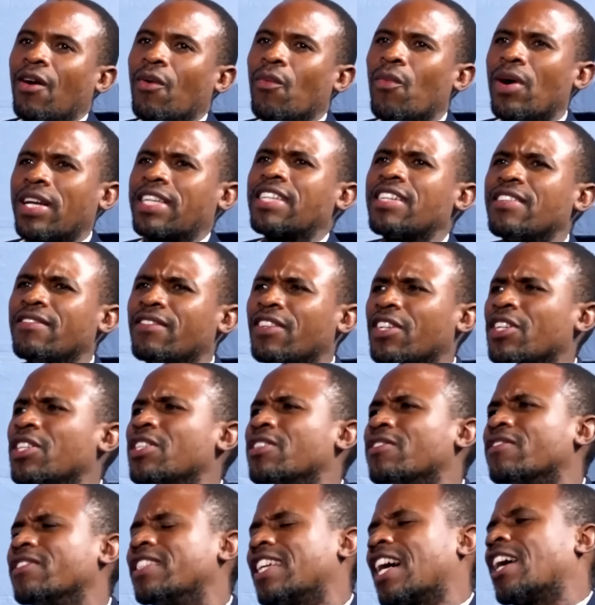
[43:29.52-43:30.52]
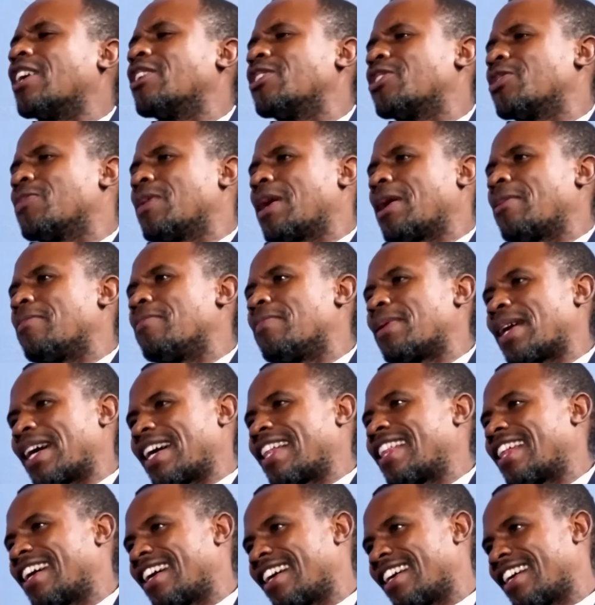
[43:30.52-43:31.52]
whatever you have done to my
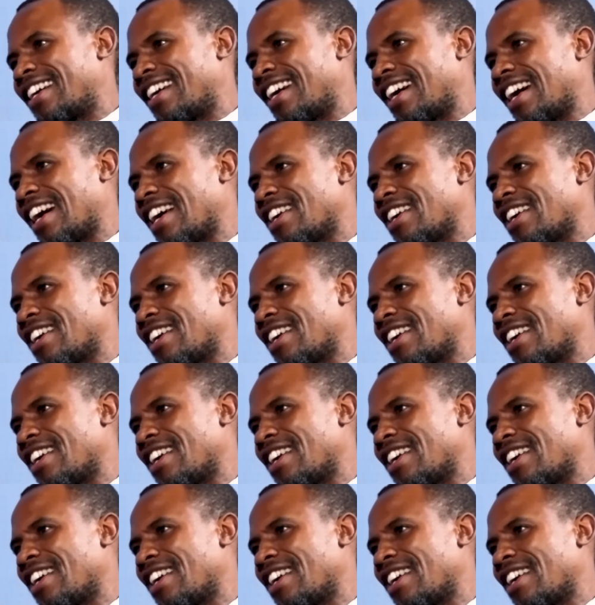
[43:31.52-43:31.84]
brother,